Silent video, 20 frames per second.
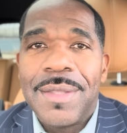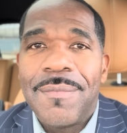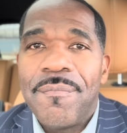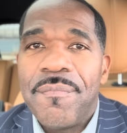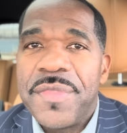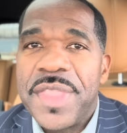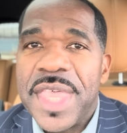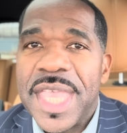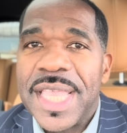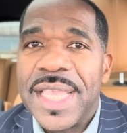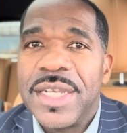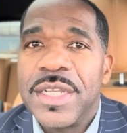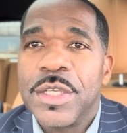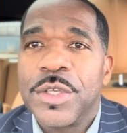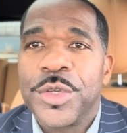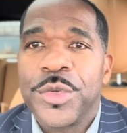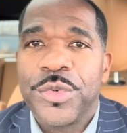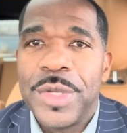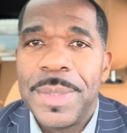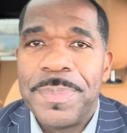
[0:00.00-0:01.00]
then
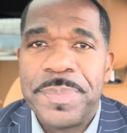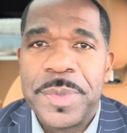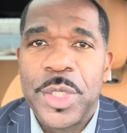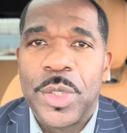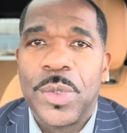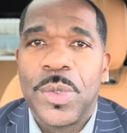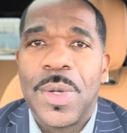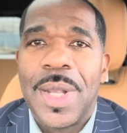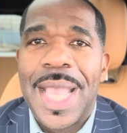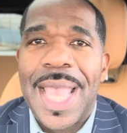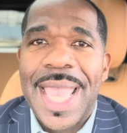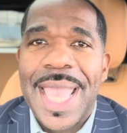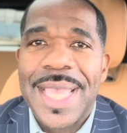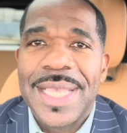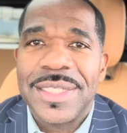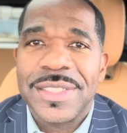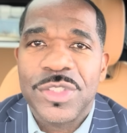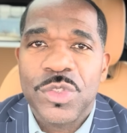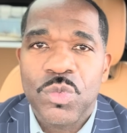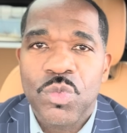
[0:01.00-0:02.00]
crypto
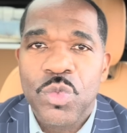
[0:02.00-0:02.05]
has